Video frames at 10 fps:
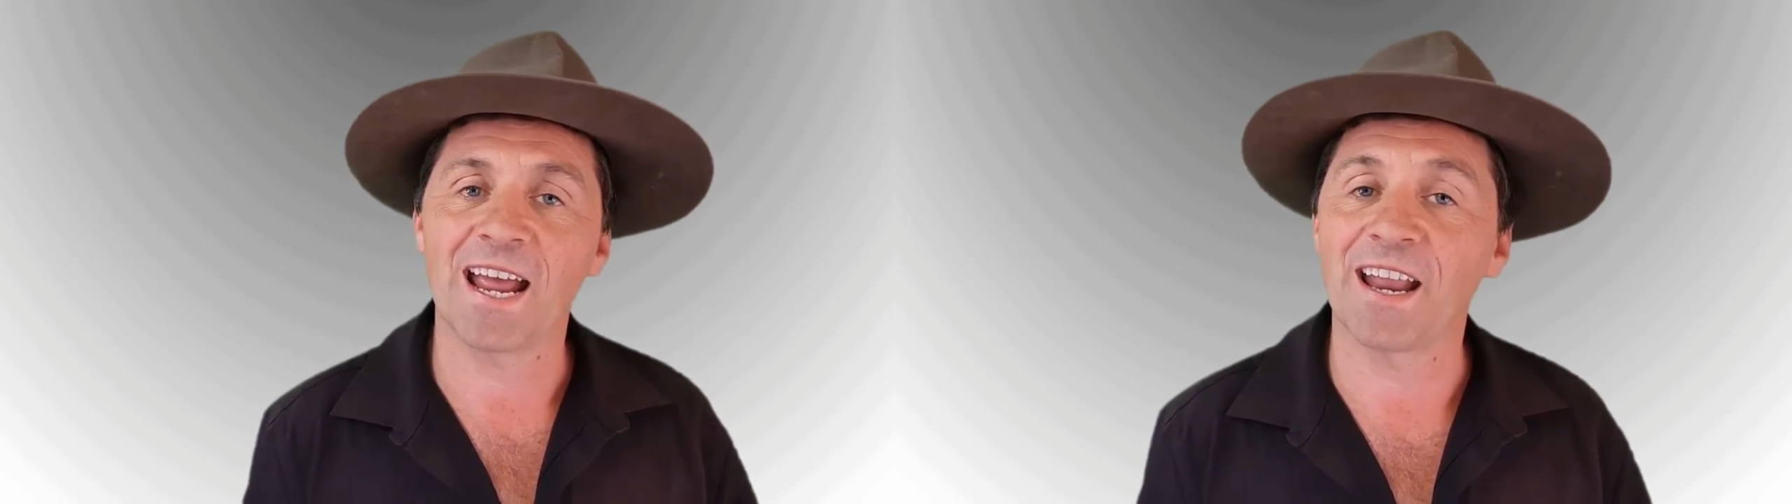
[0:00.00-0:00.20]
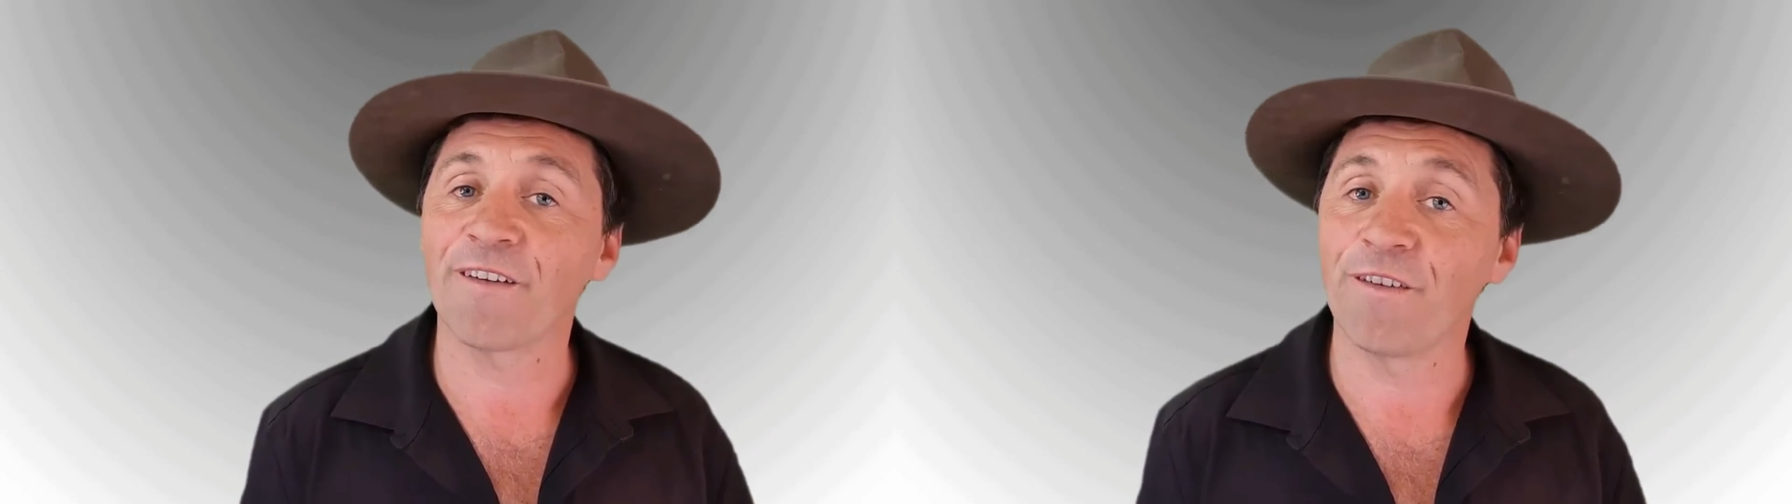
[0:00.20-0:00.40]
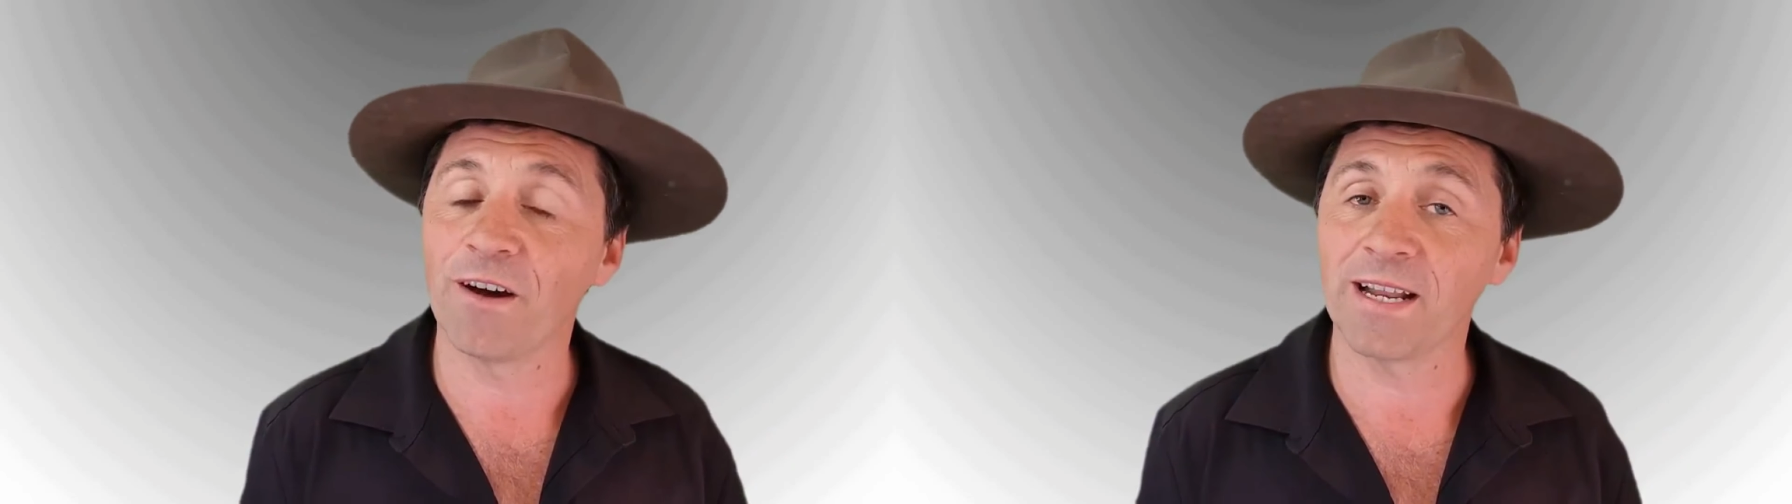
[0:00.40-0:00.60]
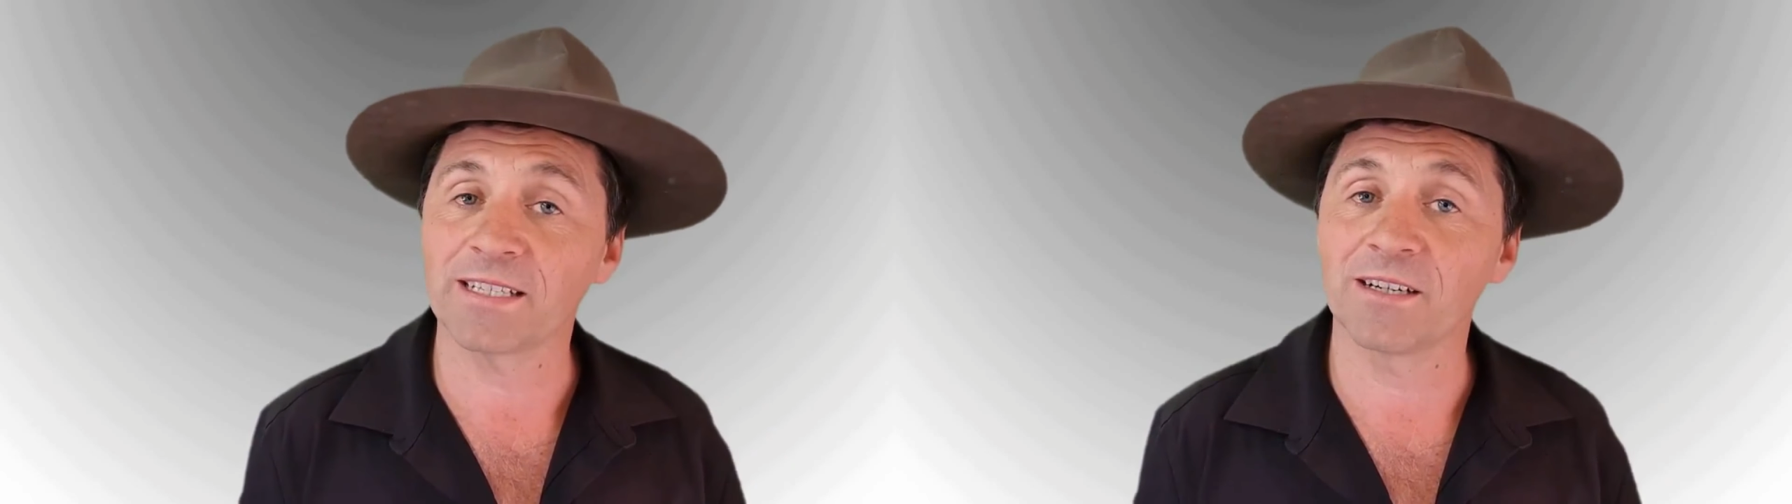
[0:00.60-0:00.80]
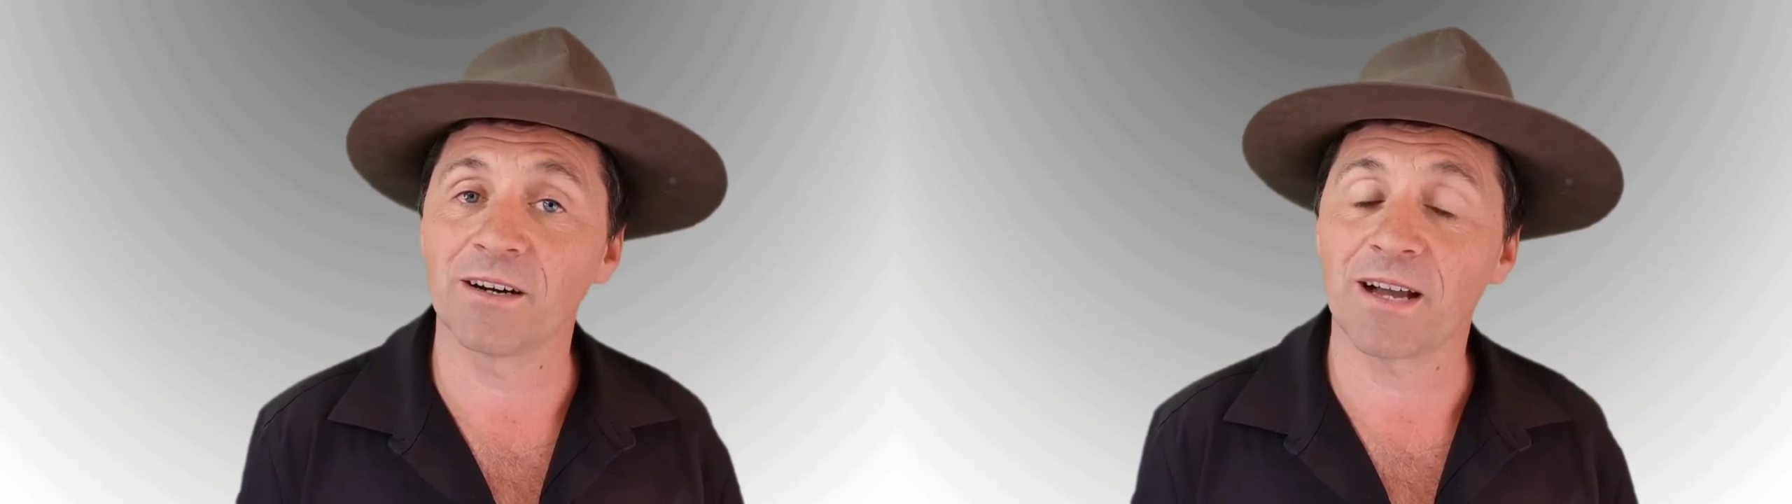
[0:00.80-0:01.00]
and our
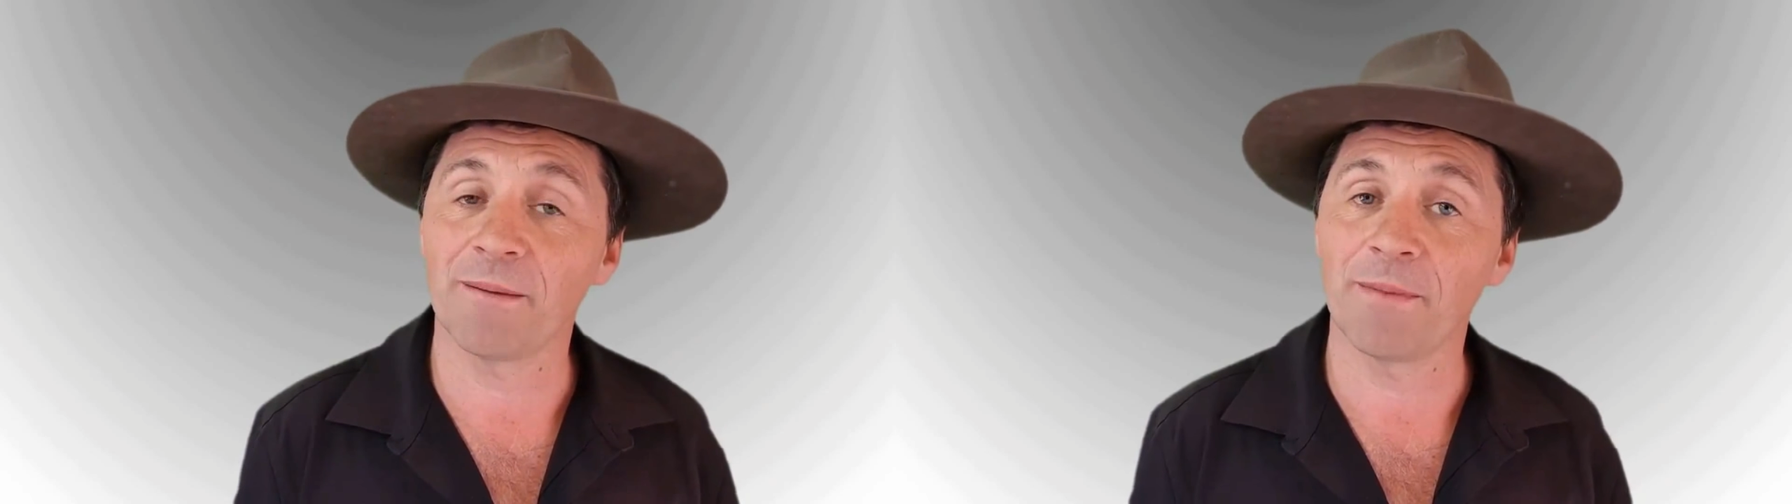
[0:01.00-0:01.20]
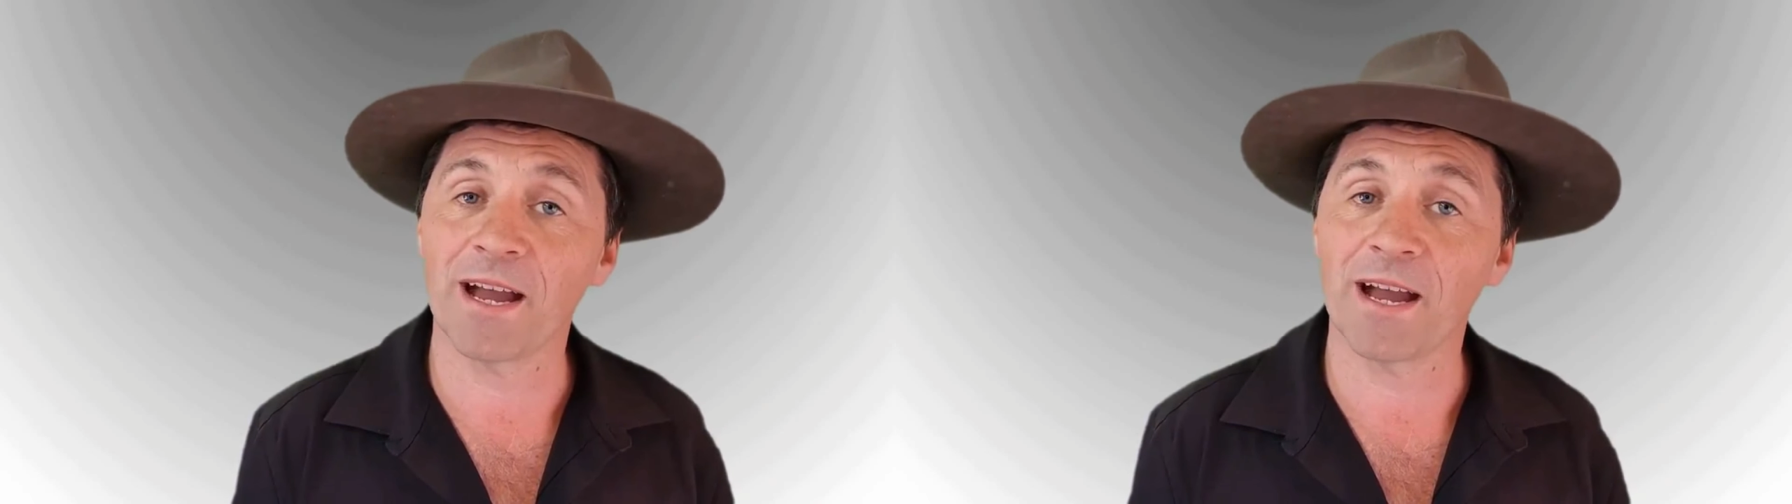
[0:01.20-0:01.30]
finance guy will come